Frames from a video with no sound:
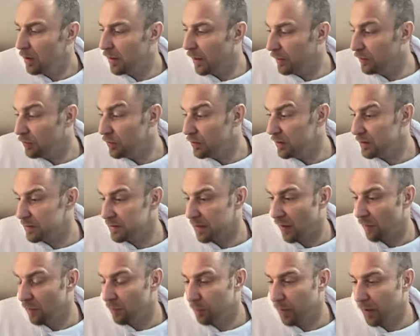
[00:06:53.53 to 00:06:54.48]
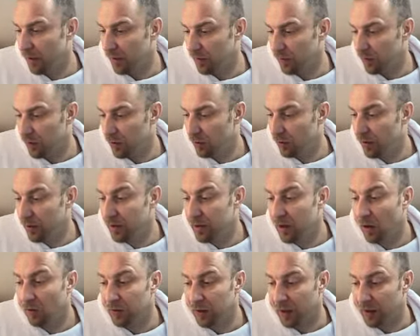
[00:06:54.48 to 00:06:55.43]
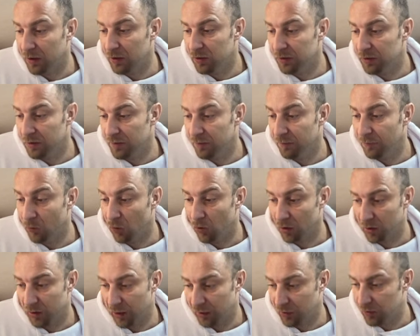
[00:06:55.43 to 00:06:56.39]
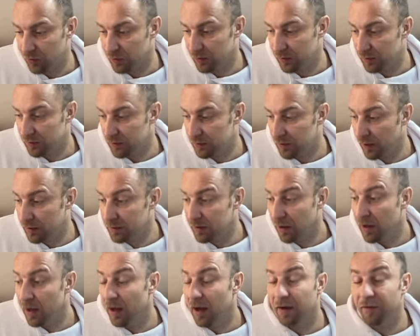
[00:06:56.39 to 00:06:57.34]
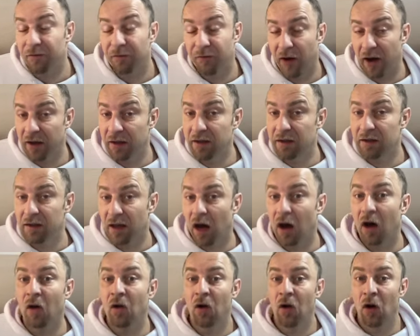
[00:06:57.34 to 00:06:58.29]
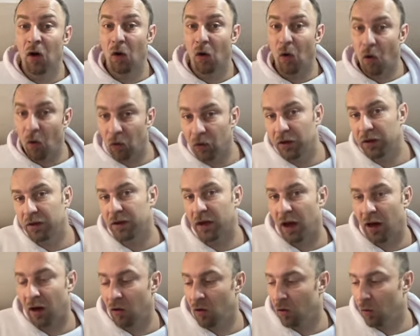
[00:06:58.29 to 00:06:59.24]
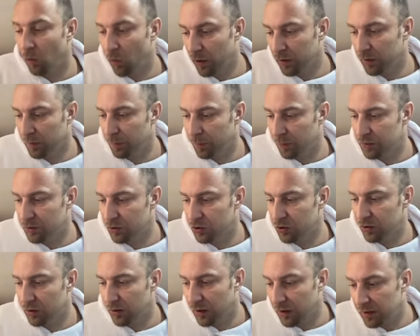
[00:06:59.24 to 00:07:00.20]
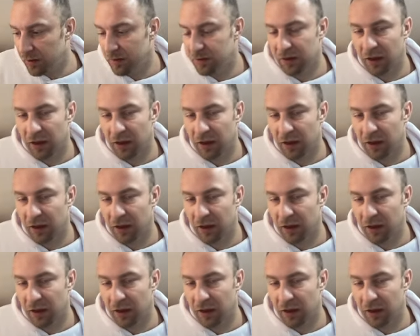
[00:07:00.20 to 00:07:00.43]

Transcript: Knight to d seven by Ethereal, and now knight to c four, knight to c six, and finally now, only now, when the position in the